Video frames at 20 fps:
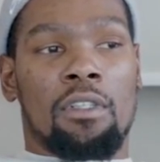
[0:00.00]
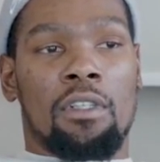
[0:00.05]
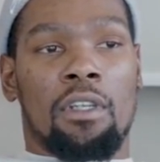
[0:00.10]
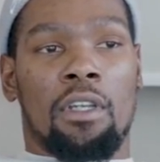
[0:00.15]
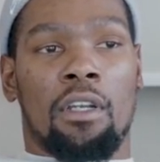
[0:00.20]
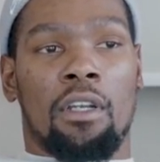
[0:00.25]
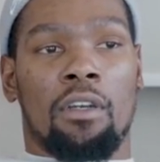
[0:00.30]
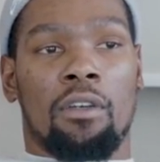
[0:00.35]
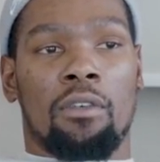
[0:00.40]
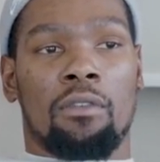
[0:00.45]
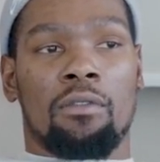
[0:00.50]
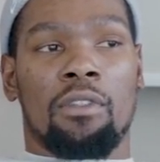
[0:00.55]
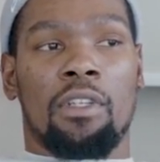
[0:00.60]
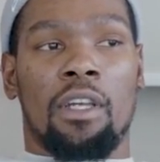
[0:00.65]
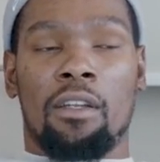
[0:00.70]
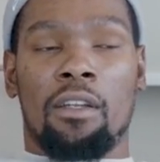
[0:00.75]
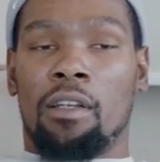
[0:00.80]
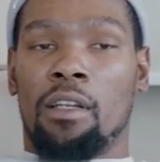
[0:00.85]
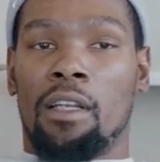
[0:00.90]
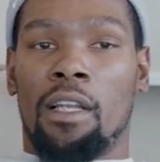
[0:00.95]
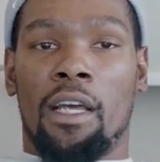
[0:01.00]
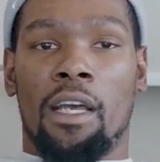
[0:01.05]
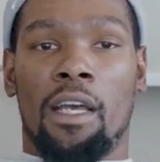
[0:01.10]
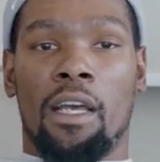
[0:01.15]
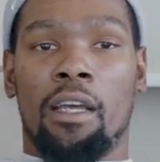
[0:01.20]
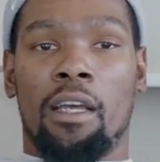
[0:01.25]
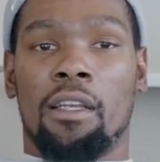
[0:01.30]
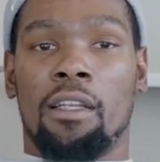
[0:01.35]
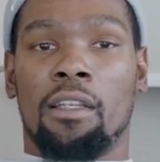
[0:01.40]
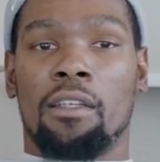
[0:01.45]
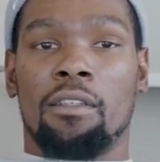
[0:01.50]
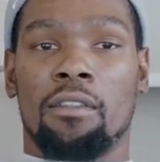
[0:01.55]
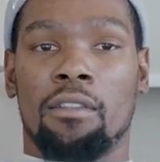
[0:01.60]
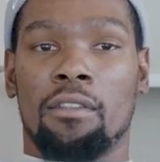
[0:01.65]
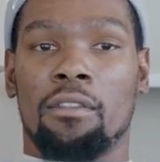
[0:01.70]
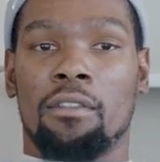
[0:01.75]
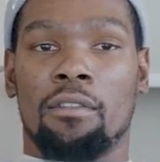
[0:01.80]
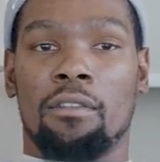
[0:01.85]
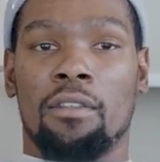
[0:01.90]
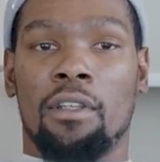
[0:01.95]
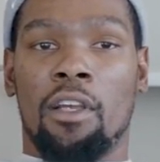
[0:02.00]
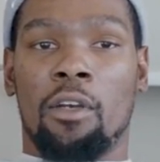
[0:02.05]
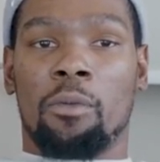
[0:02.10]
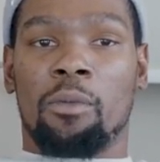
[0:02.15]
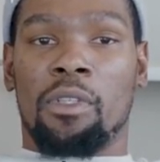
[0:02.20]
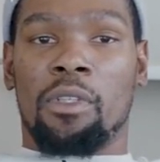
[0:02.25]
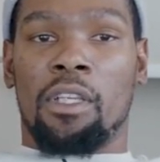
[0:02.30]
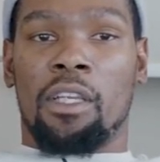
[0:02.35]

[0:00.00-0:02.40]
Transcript: you know, down the line and help the